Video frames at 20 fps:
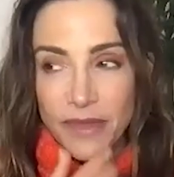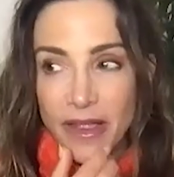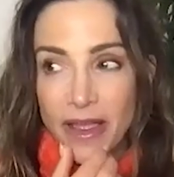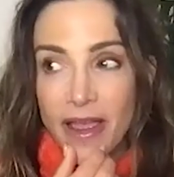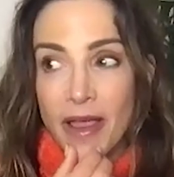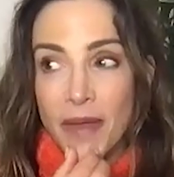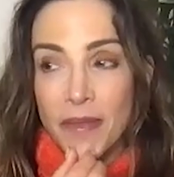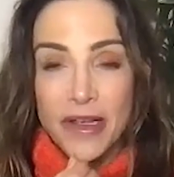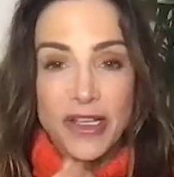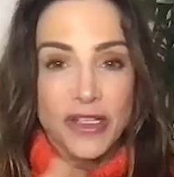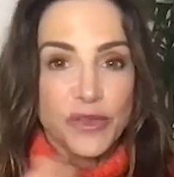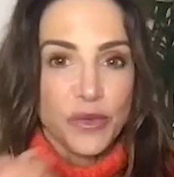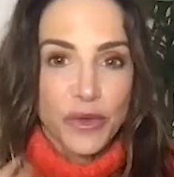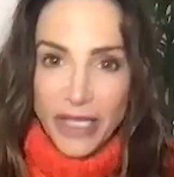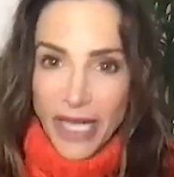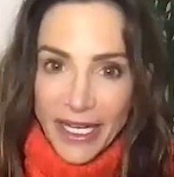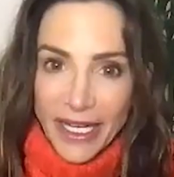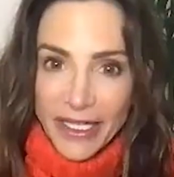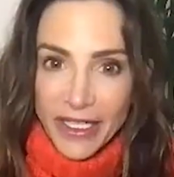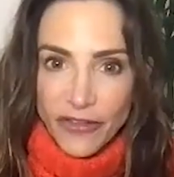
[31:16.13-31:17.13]
Because what I
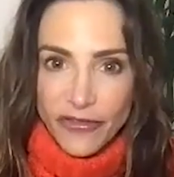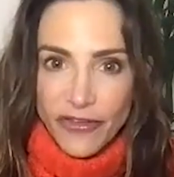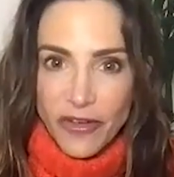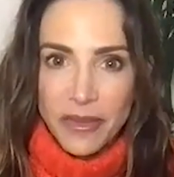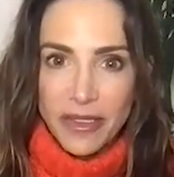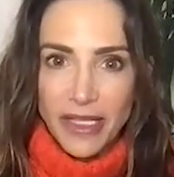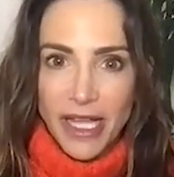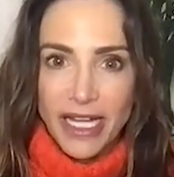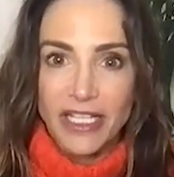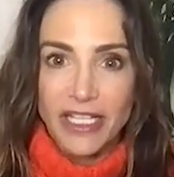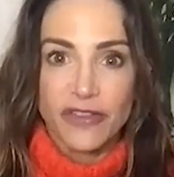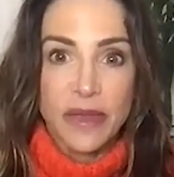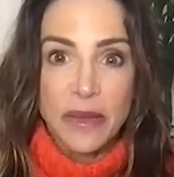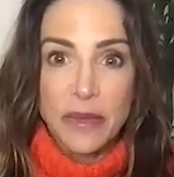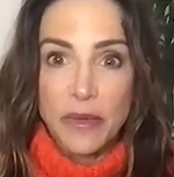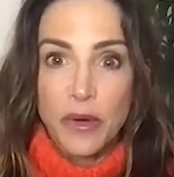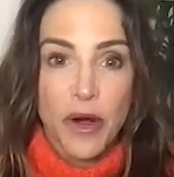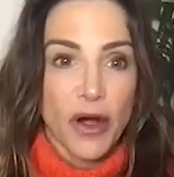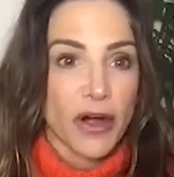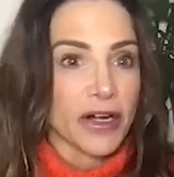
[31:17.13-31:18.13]
hear from a lot of people who are
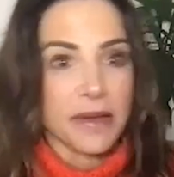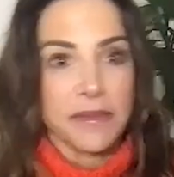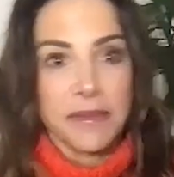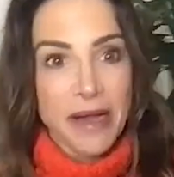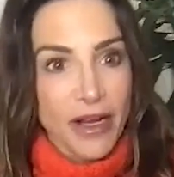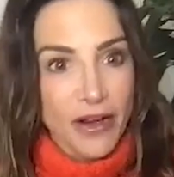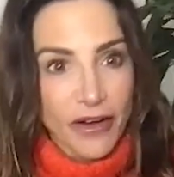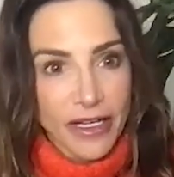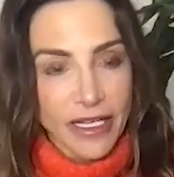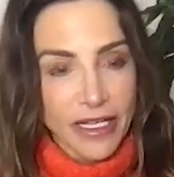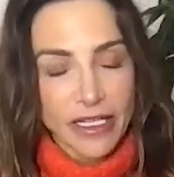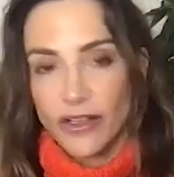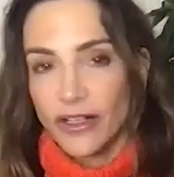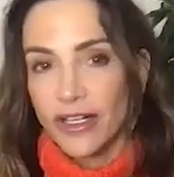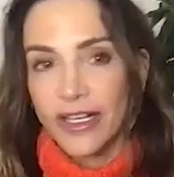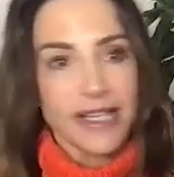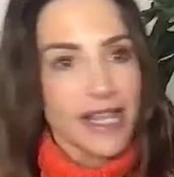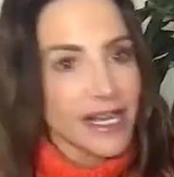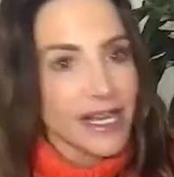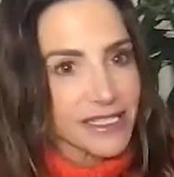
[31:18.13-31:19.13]
already married or
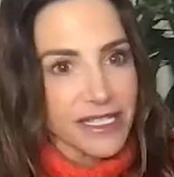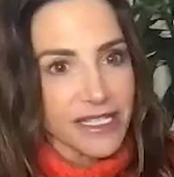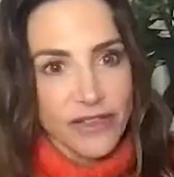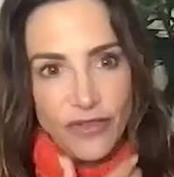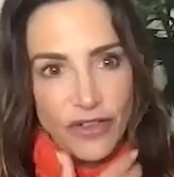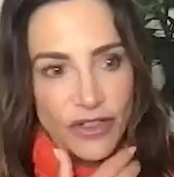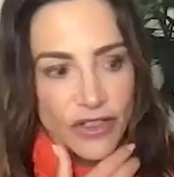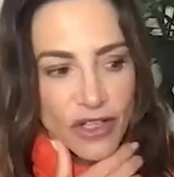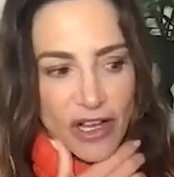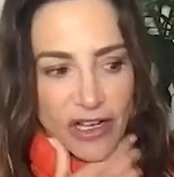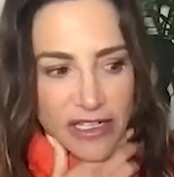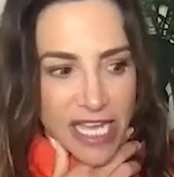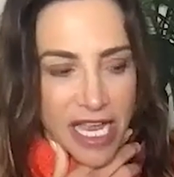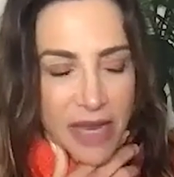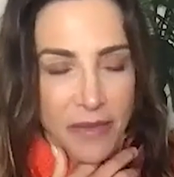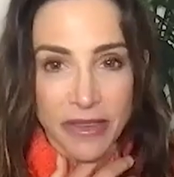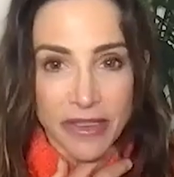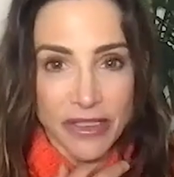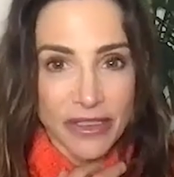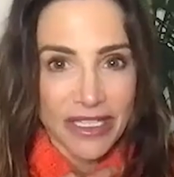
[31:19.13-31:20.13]
connected for a long time, and
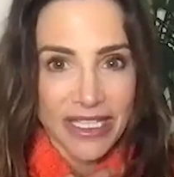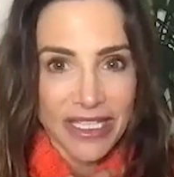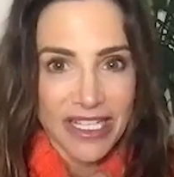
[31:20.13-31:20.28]
they're like,